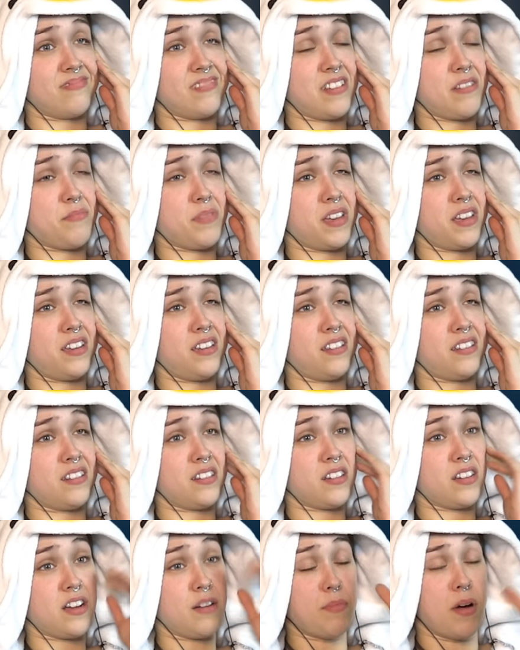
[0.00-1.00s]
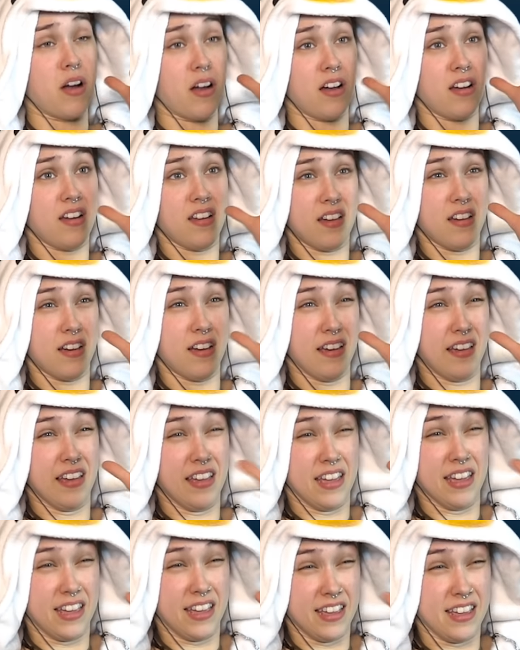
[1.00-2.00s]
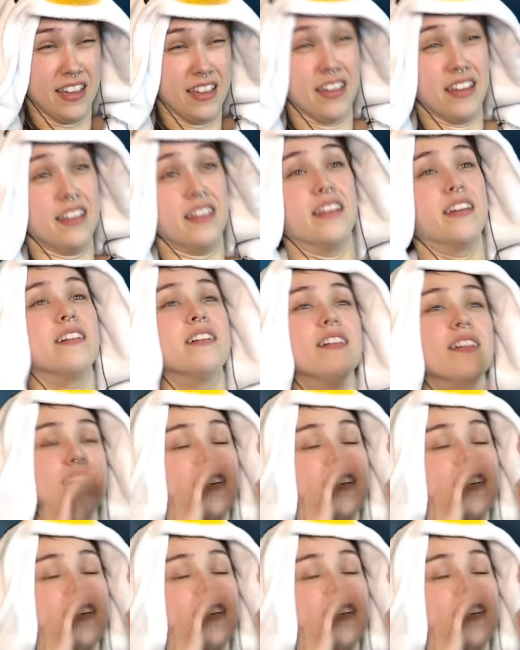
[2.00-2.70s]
I mean, come on.